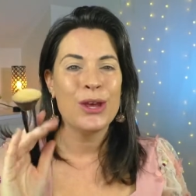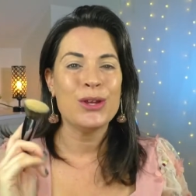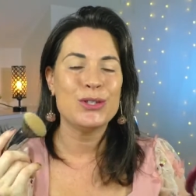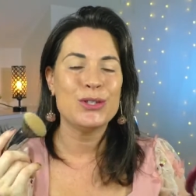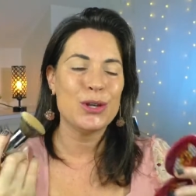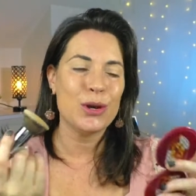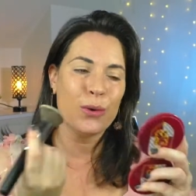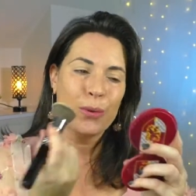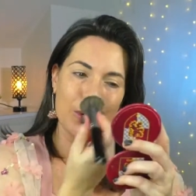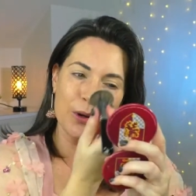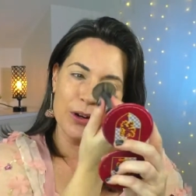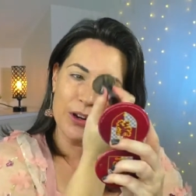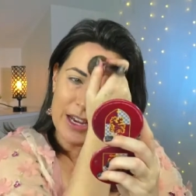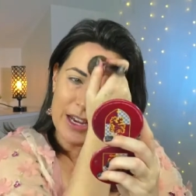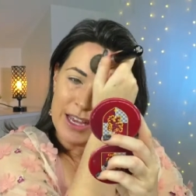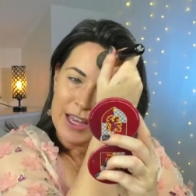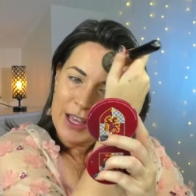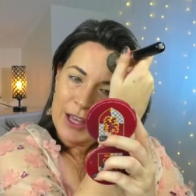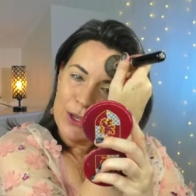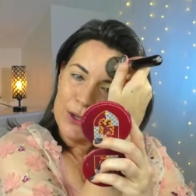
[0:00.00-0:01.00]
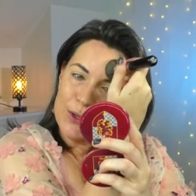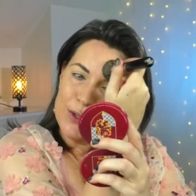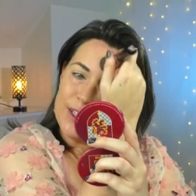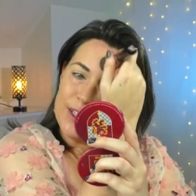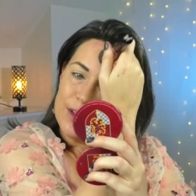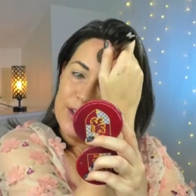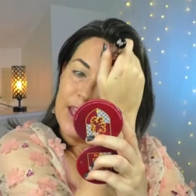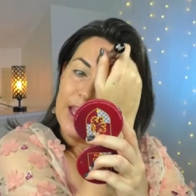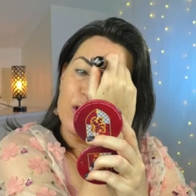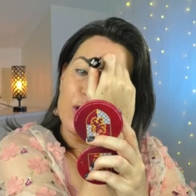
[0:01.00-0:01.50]
don't worry. You
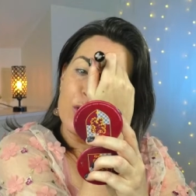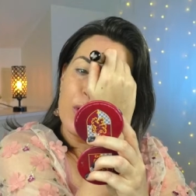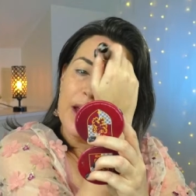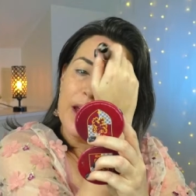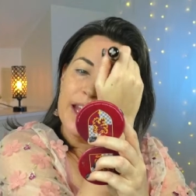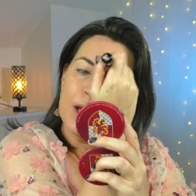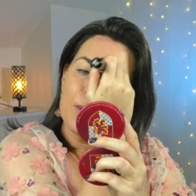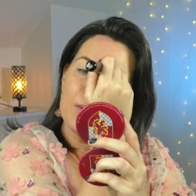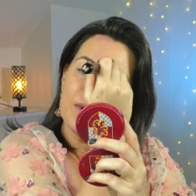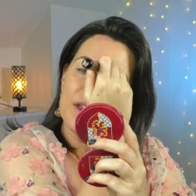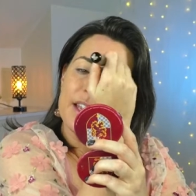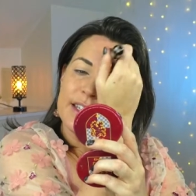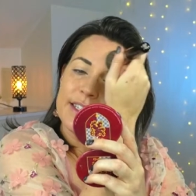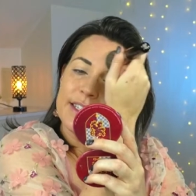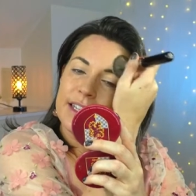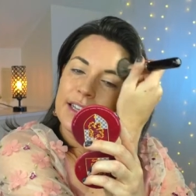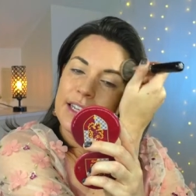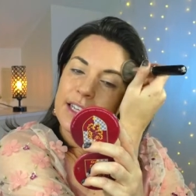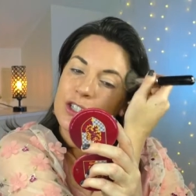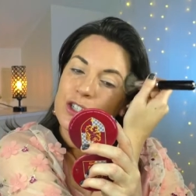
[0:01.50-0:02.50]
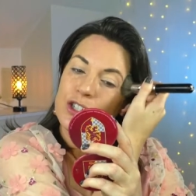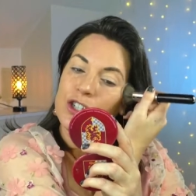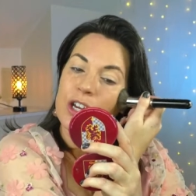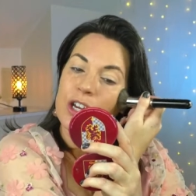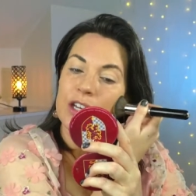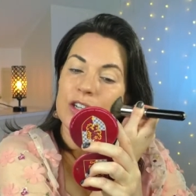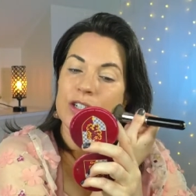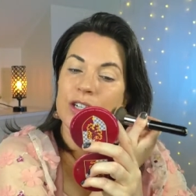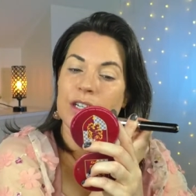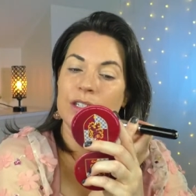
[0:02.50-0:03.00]
still get credit. We can still
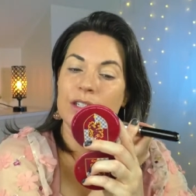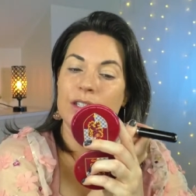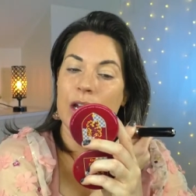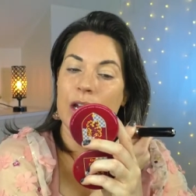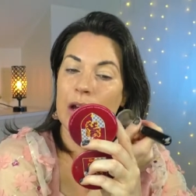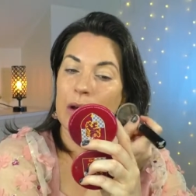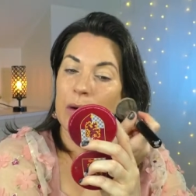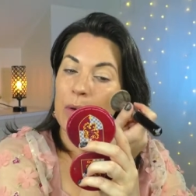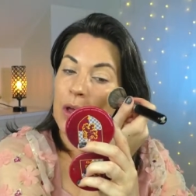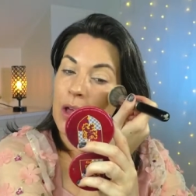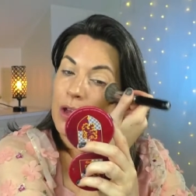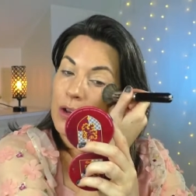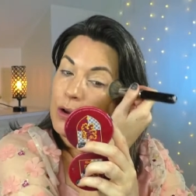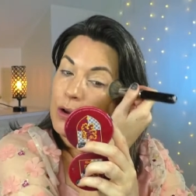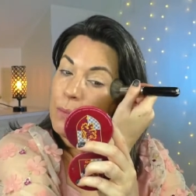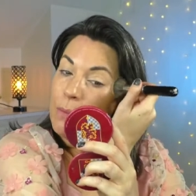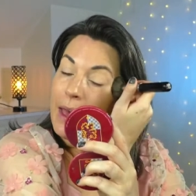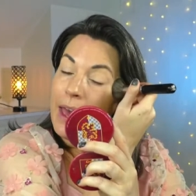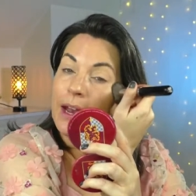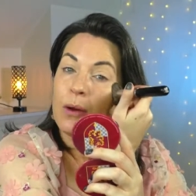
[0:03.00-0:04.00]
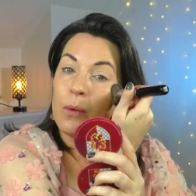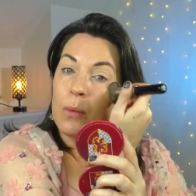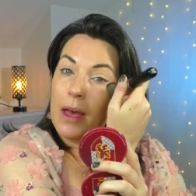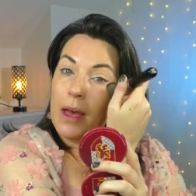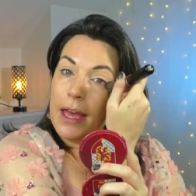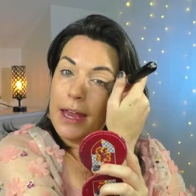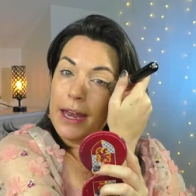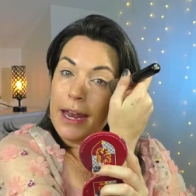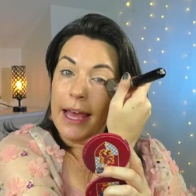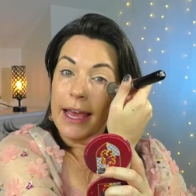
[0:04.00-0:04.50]
exchange it. So no matter
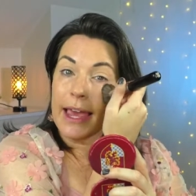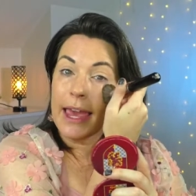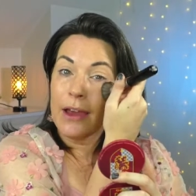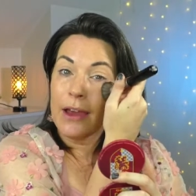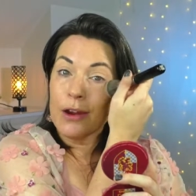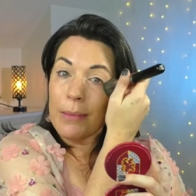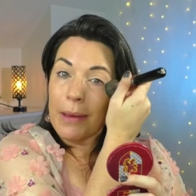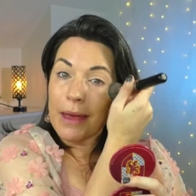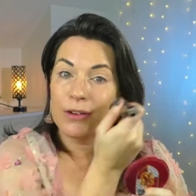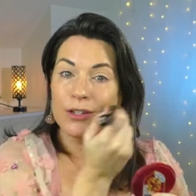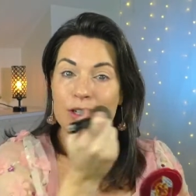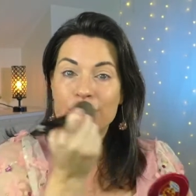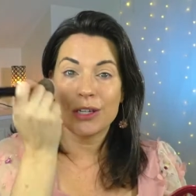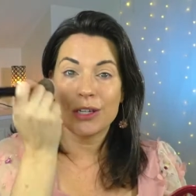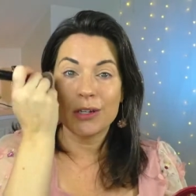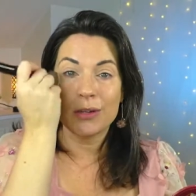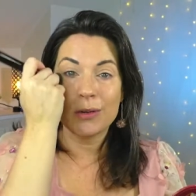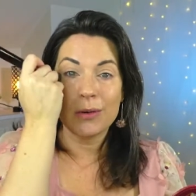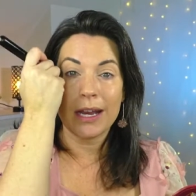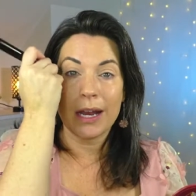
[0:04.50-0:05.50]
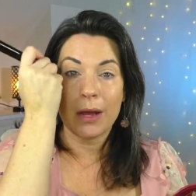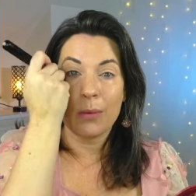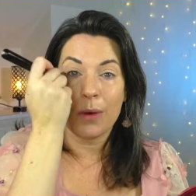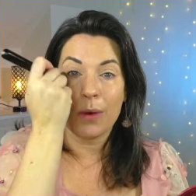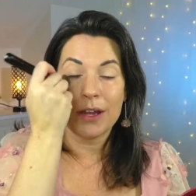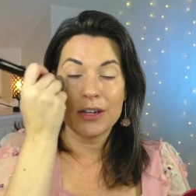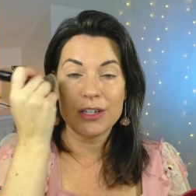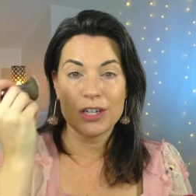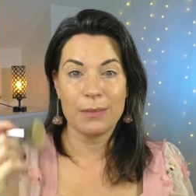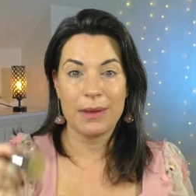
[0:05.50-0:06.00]
what, I care about you and I
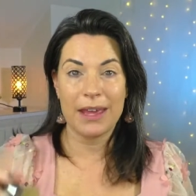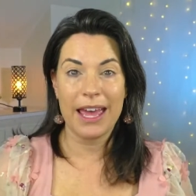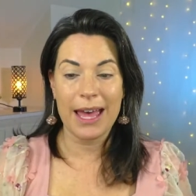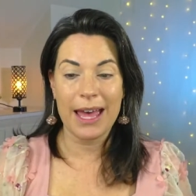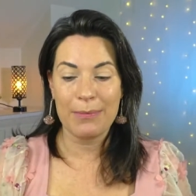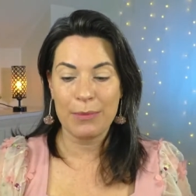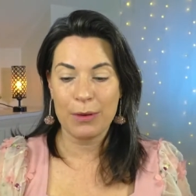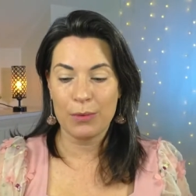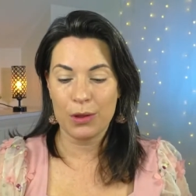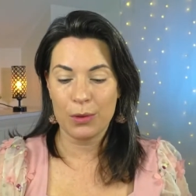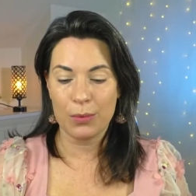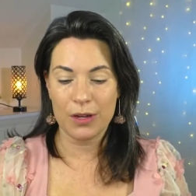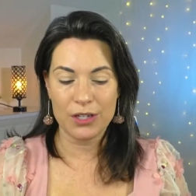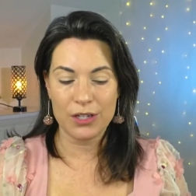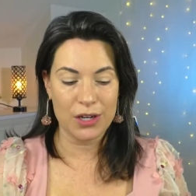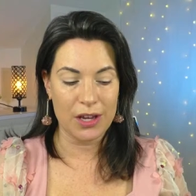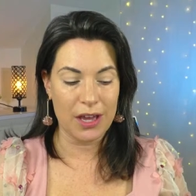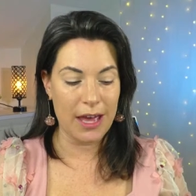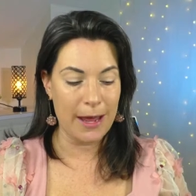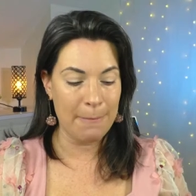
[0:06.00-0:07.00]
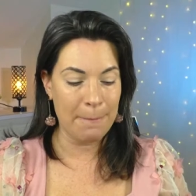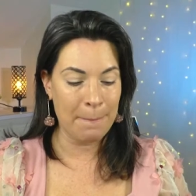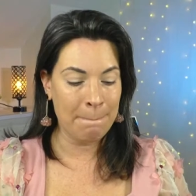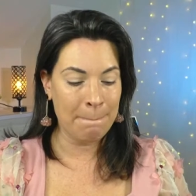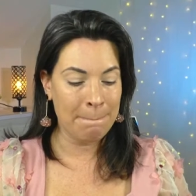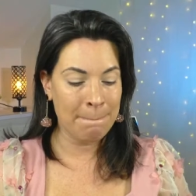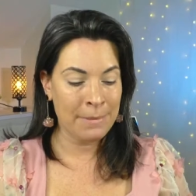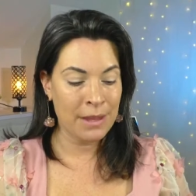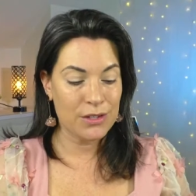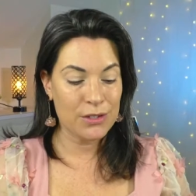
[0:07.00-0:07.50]
want you to be happy with what you got.
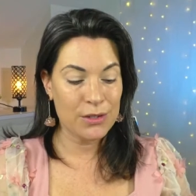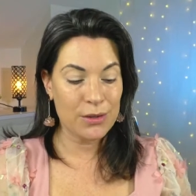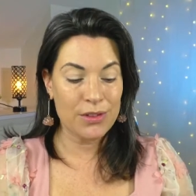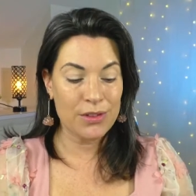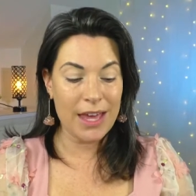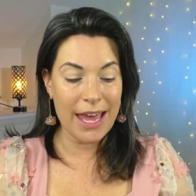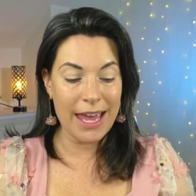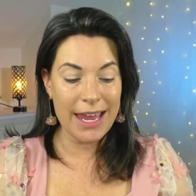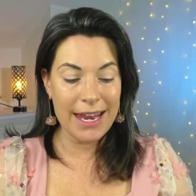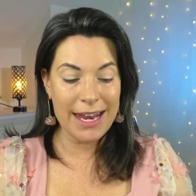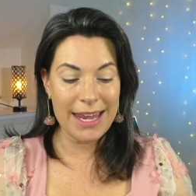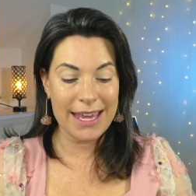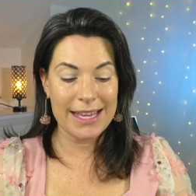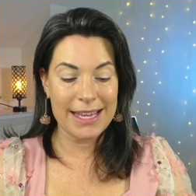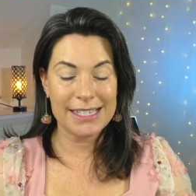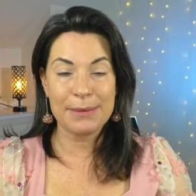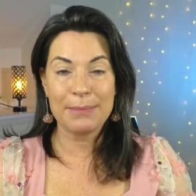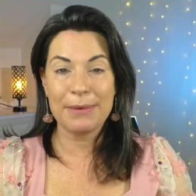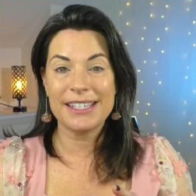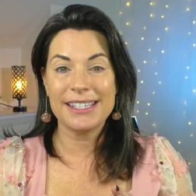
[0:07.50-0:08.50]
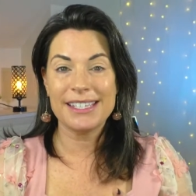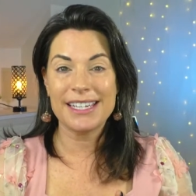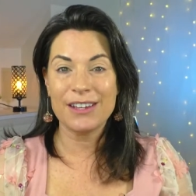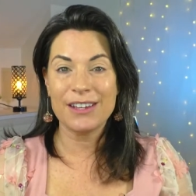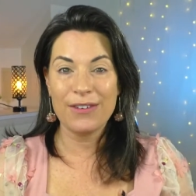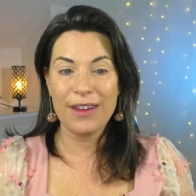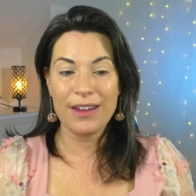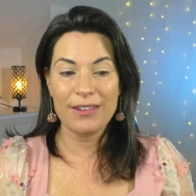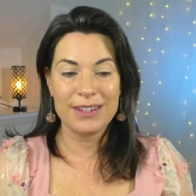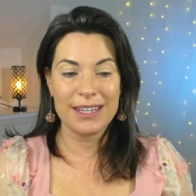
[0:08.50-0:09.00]
So that is my stick
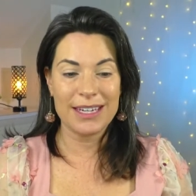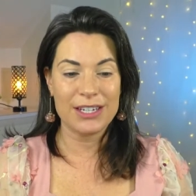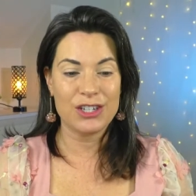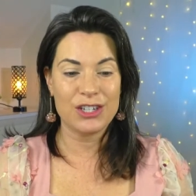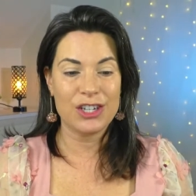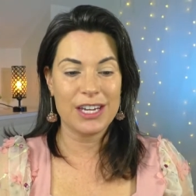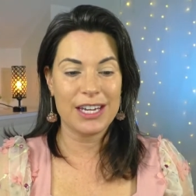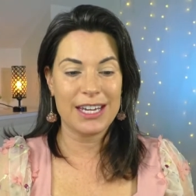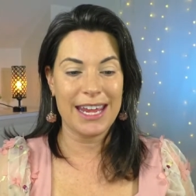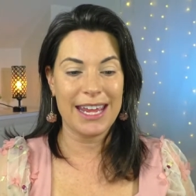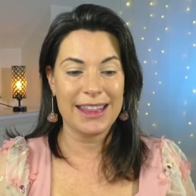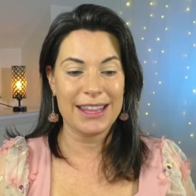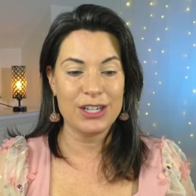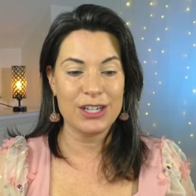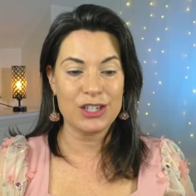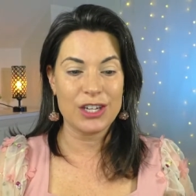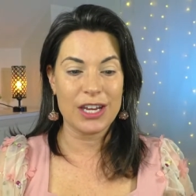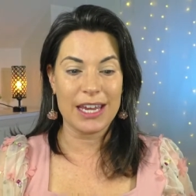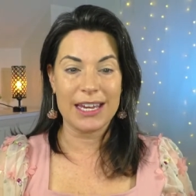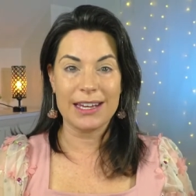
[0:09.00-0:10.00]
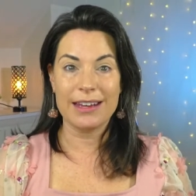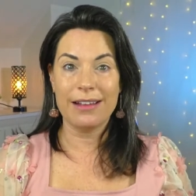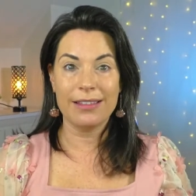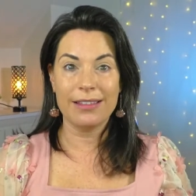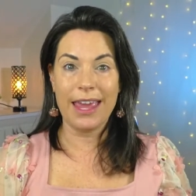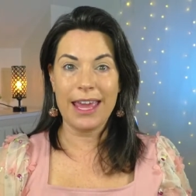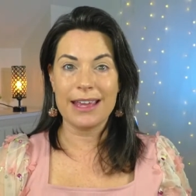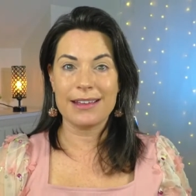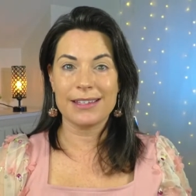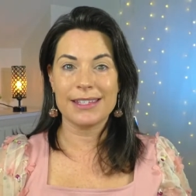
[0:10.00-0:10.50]
foundation in the shade
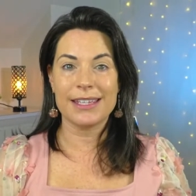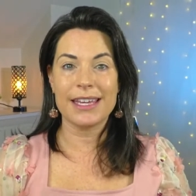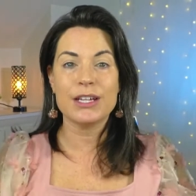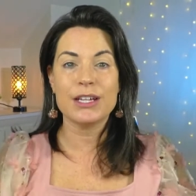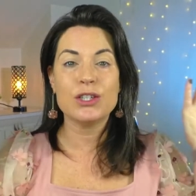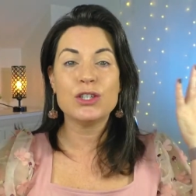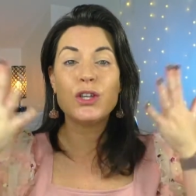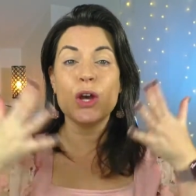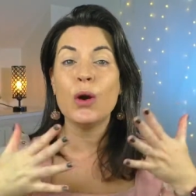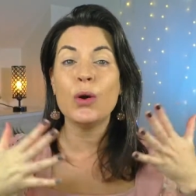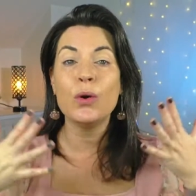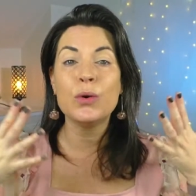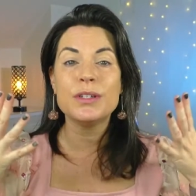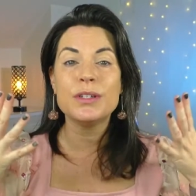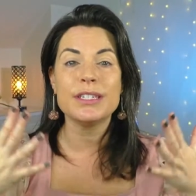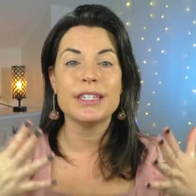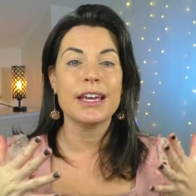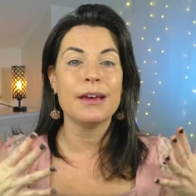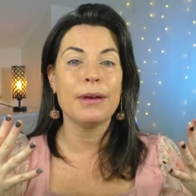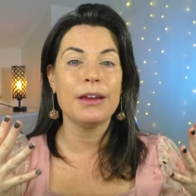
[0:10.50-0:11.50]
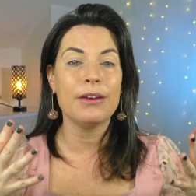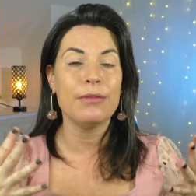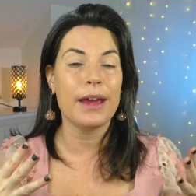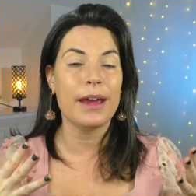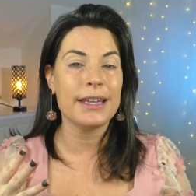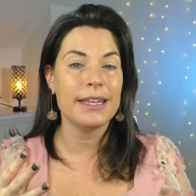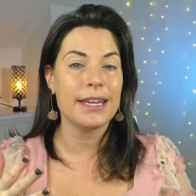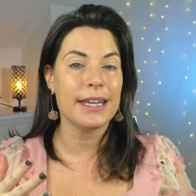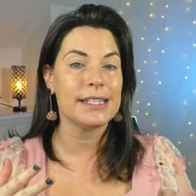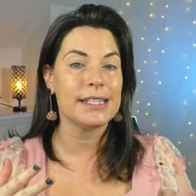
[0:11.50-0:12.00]
Lace. It toned down my
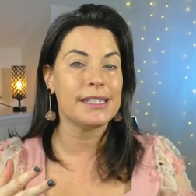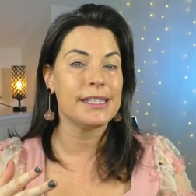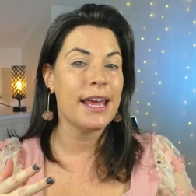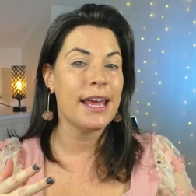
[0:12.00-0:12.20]
redness.